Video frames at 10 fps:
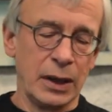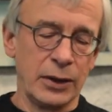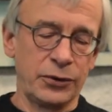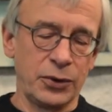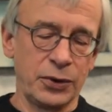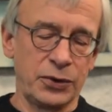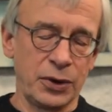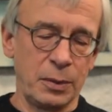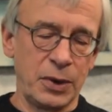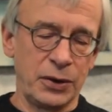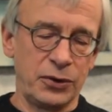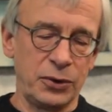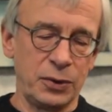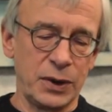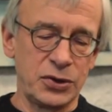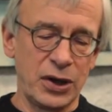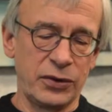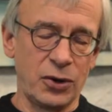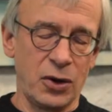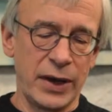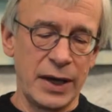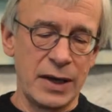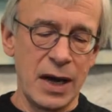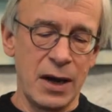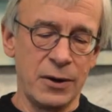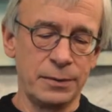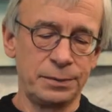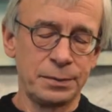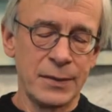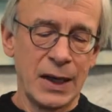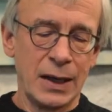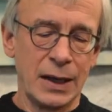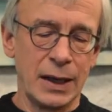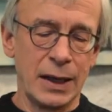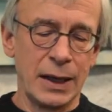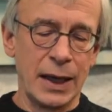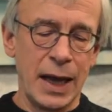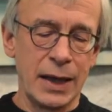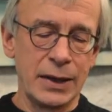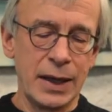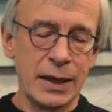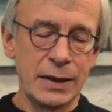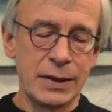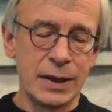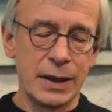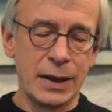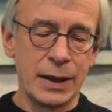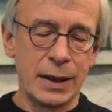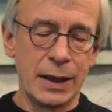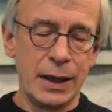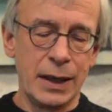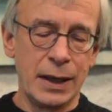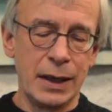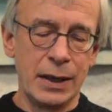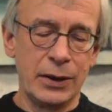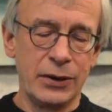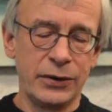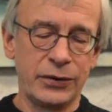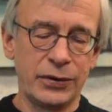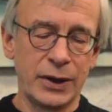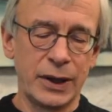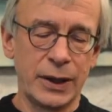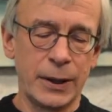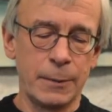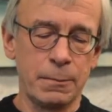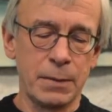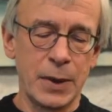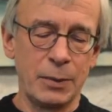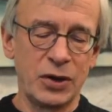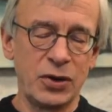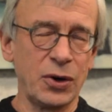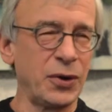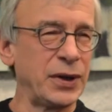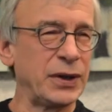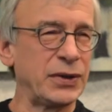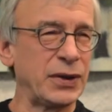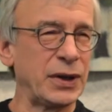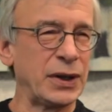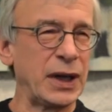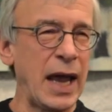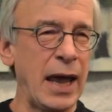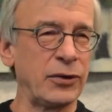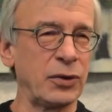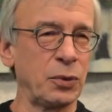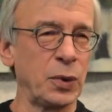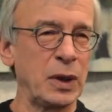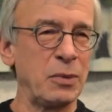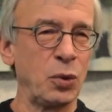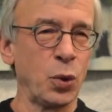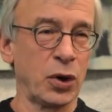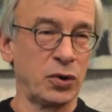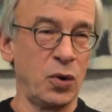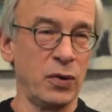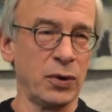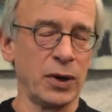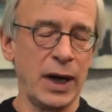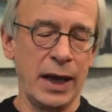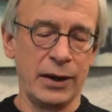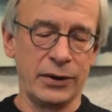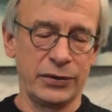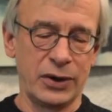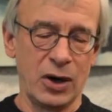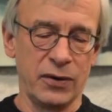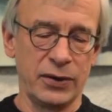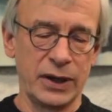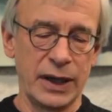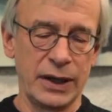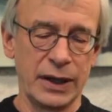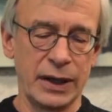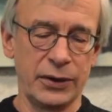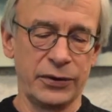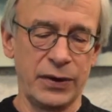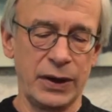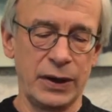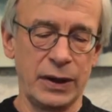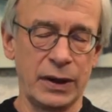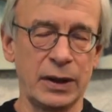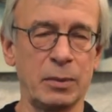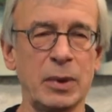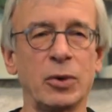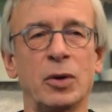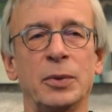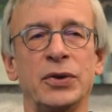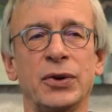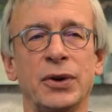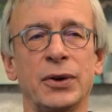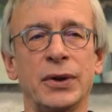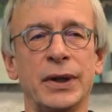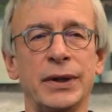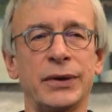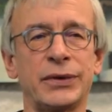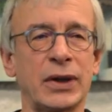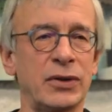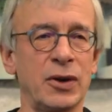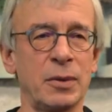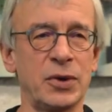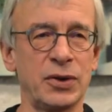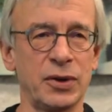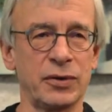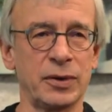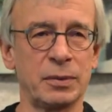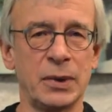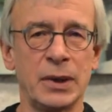So it took a bit to chase all that down. And then it is material that hasn't really been worked over as carefully, I think, as the biblical material and the sectarian material from